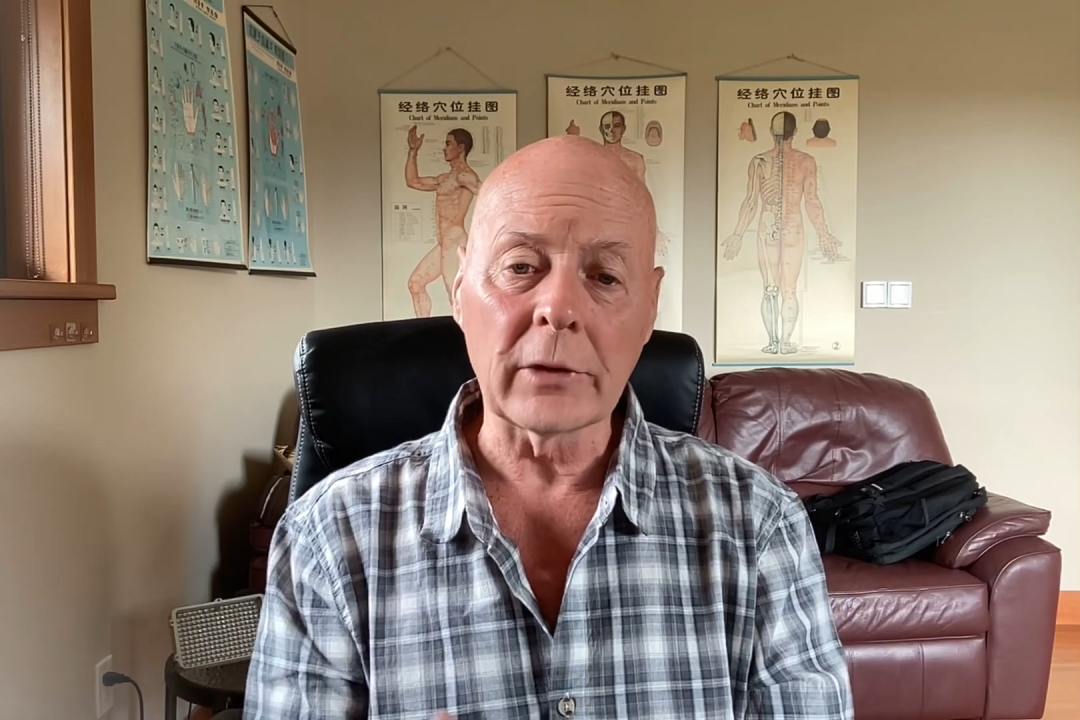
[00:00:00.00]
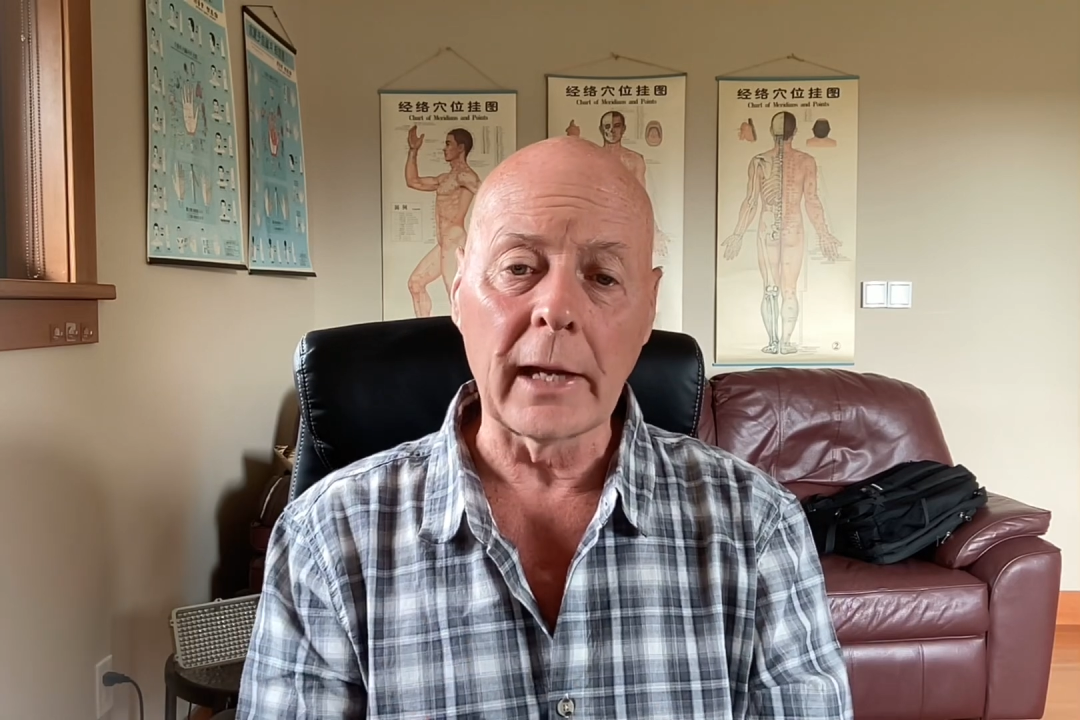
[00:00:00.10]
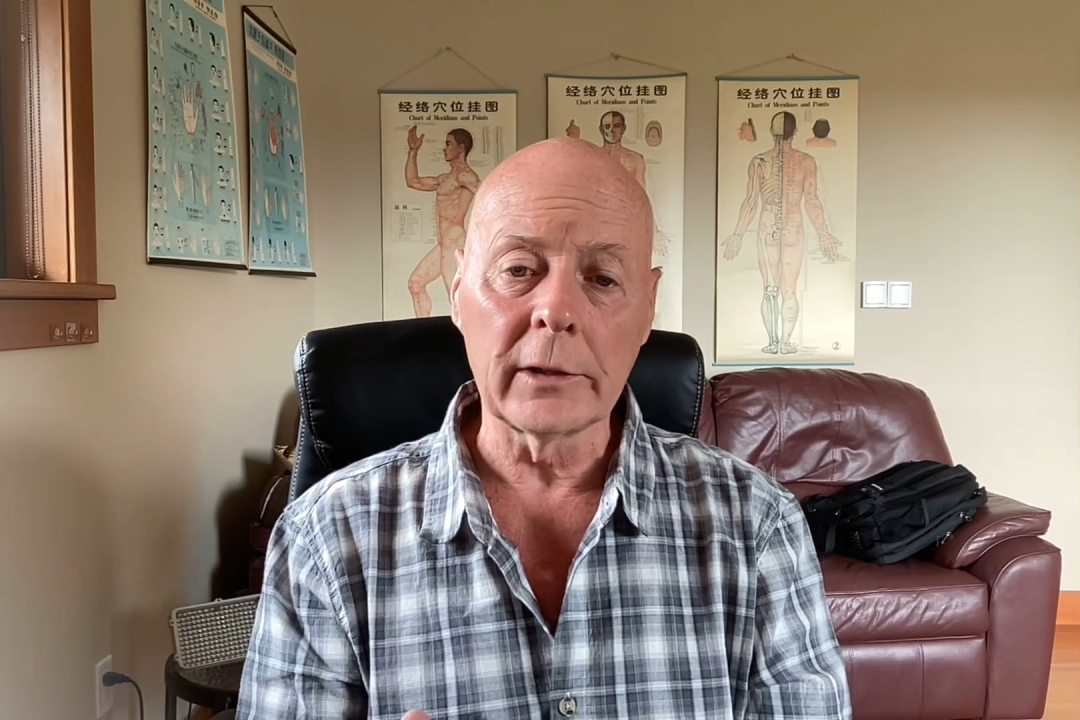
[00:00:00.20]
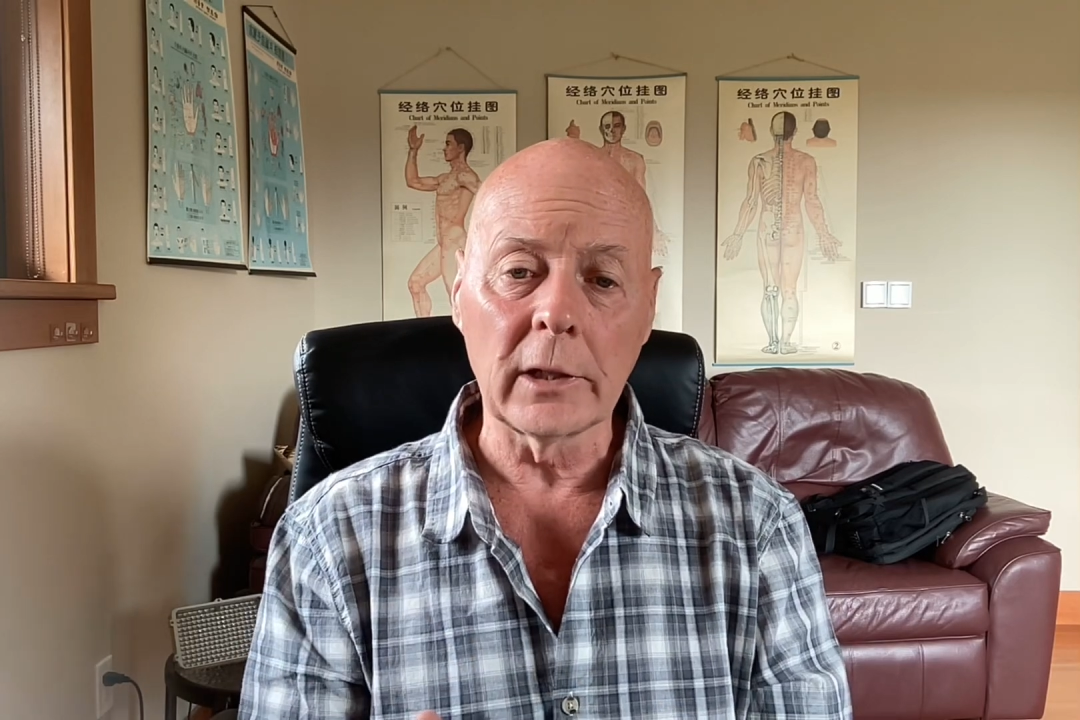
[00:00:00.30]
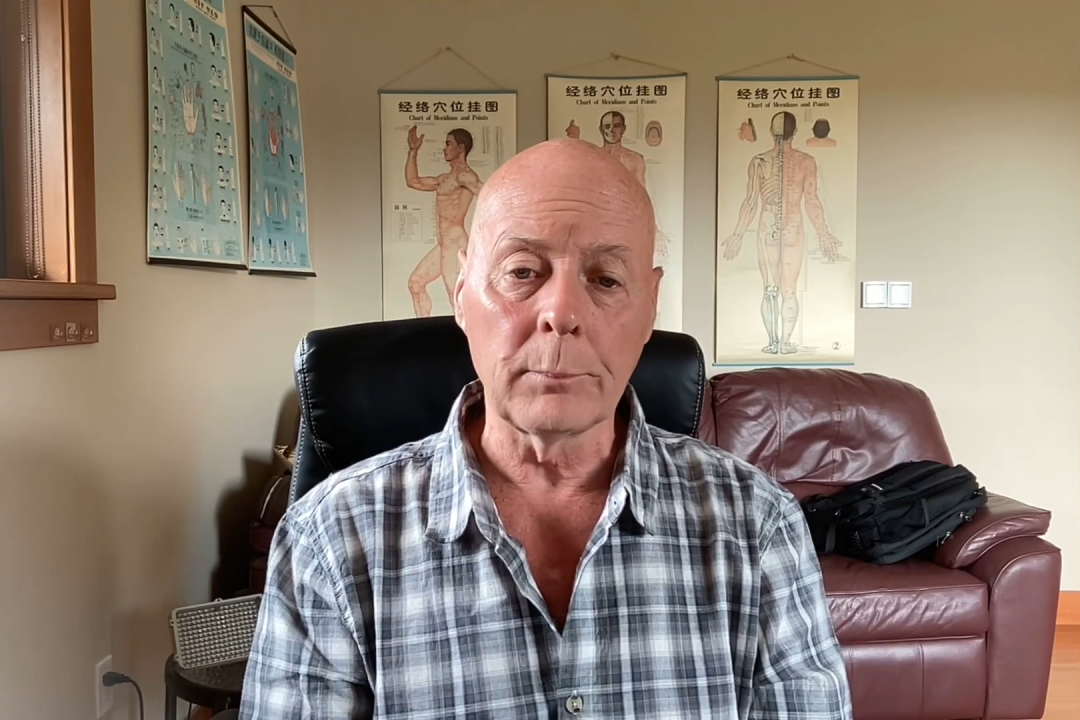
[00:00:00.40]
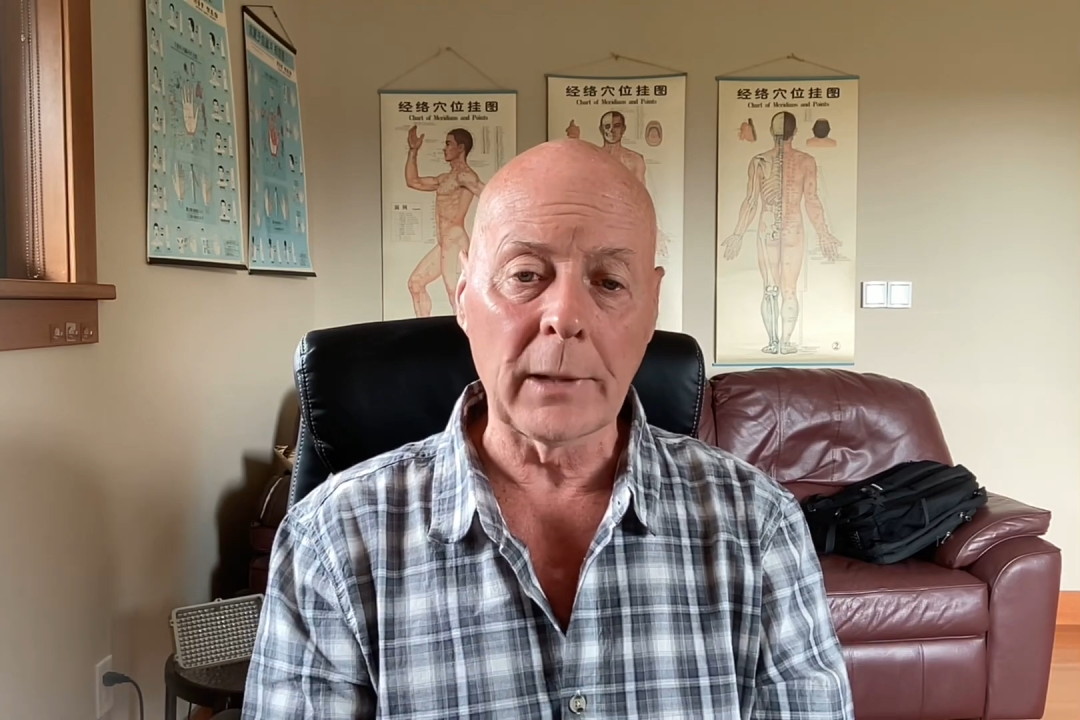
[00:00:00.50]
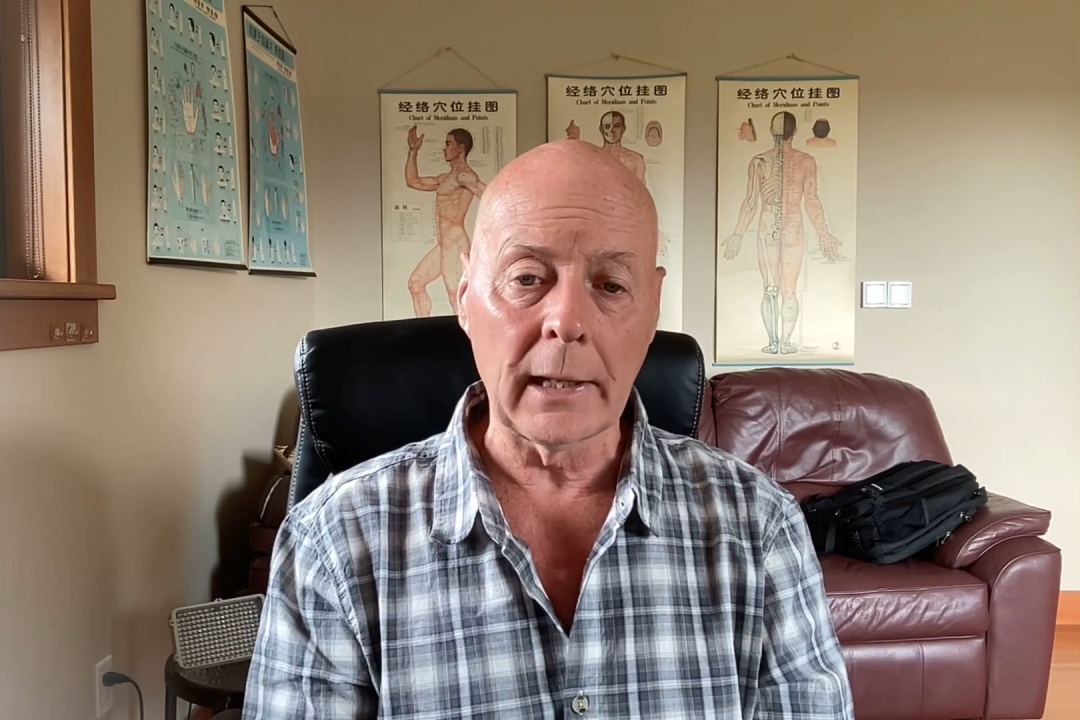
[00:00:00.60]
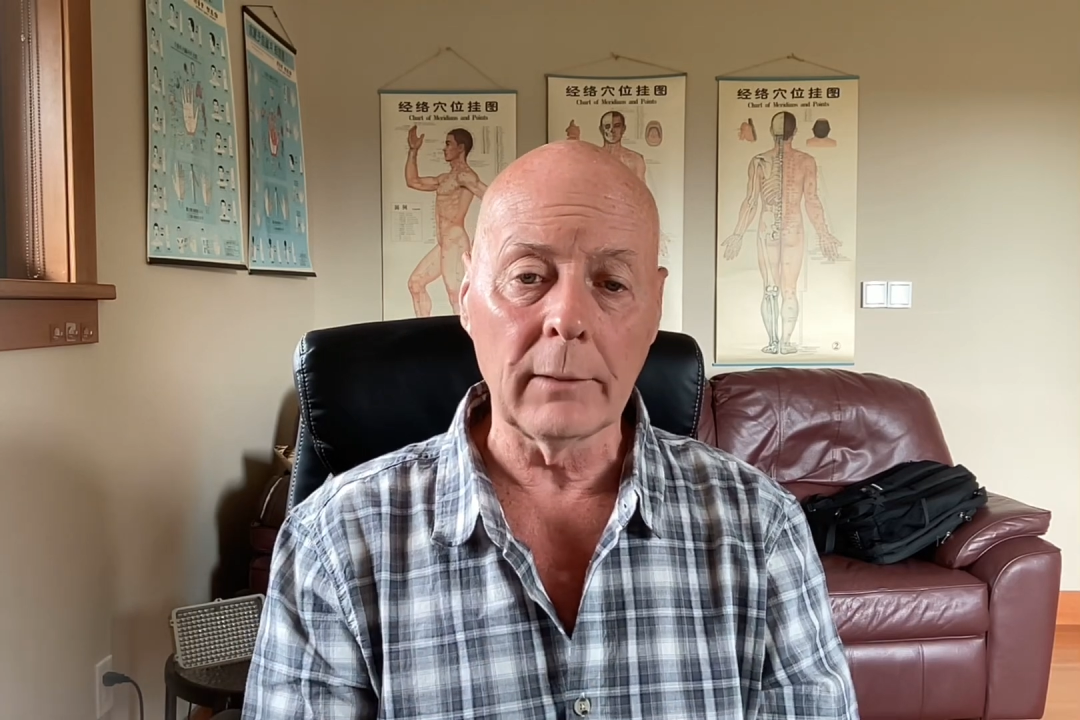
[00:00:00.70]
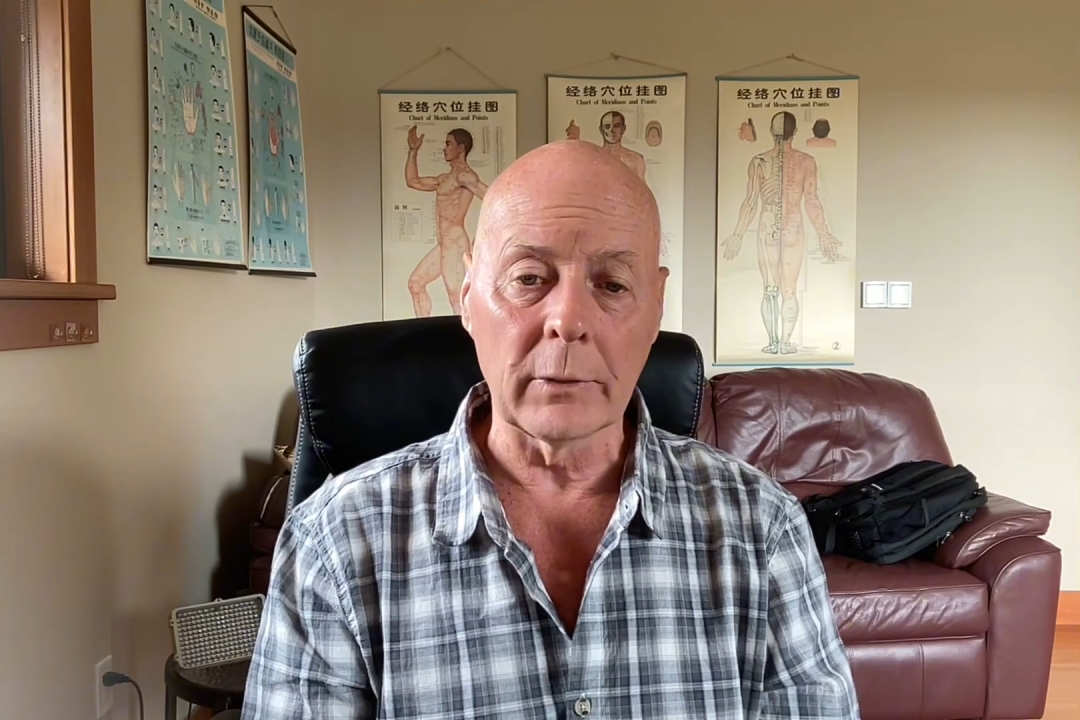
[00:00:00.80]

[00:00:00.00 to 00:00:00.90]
ATP,